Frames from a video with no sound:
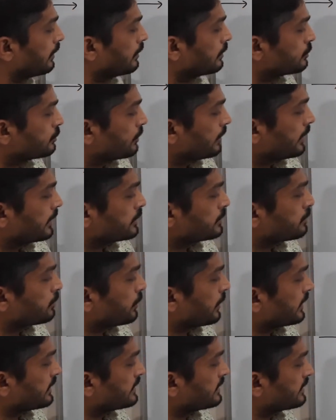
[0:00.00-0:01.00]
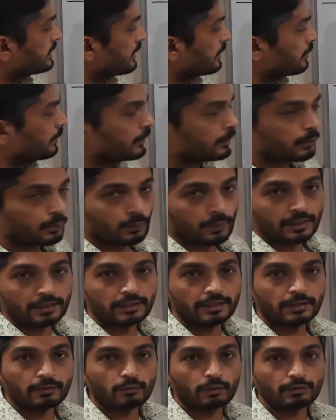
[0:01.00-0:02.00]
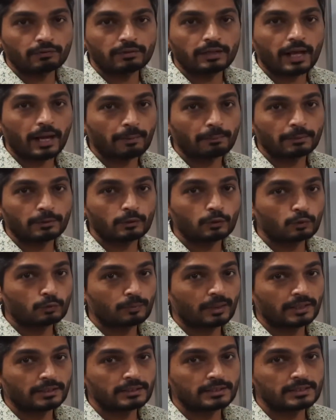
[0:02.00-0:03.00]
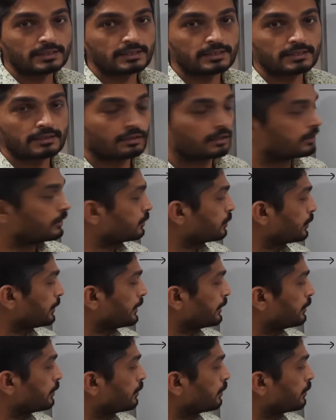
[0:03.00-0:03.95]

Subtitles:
So let us put x is equal to 1 here. What will happen? 2 minus 2 into